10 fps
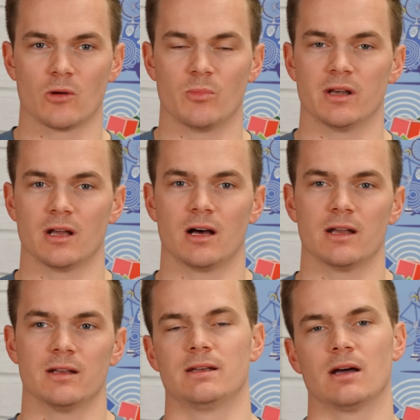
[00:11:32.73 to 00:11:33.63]
but
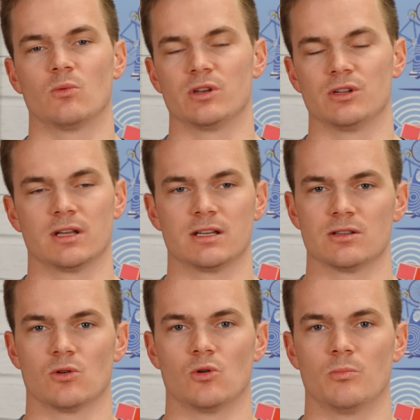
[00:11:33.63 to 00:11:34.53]
not when you get into
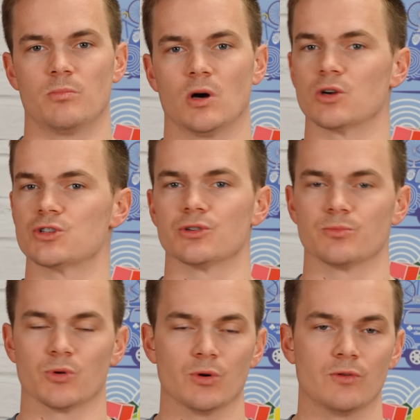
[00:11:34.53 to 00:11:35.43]
the whole
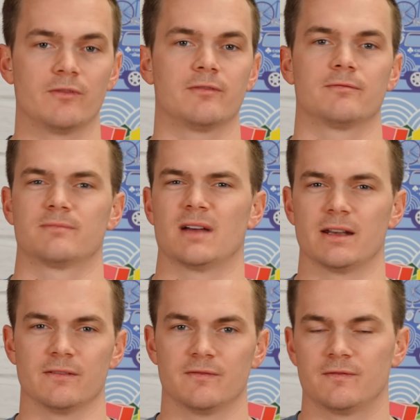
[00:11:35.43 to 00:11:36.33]
puncture-proof kind
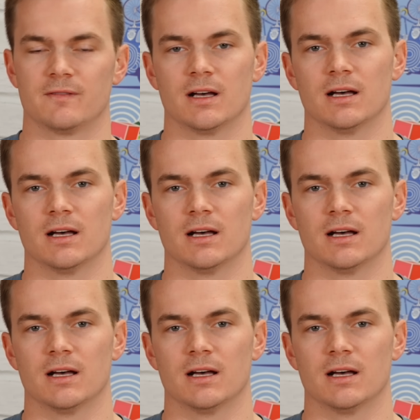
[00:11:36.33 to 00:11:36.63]
of